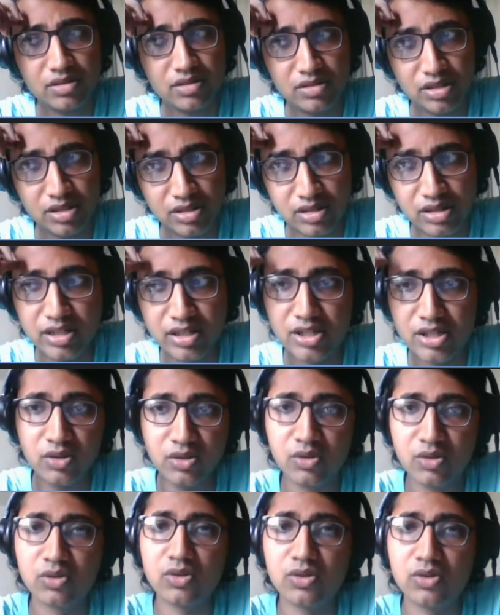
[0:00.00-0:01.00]

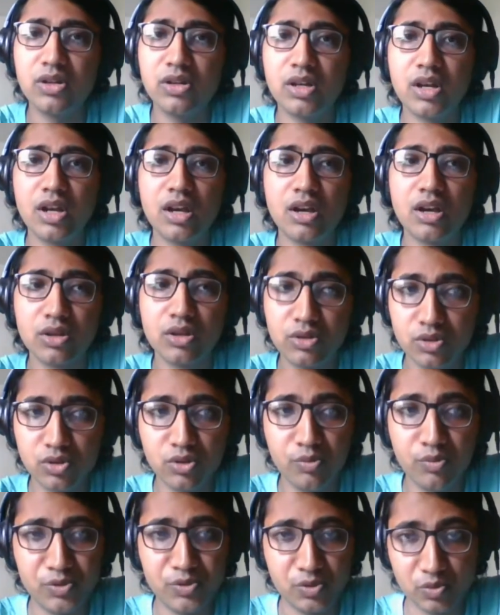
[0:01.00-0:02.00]
really good
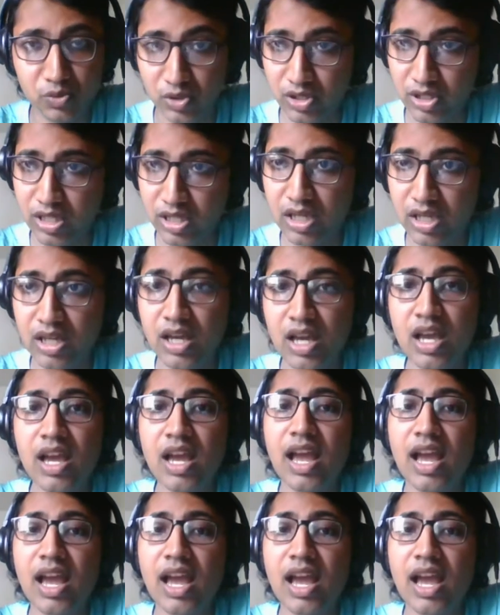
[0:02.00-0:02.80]
groups working.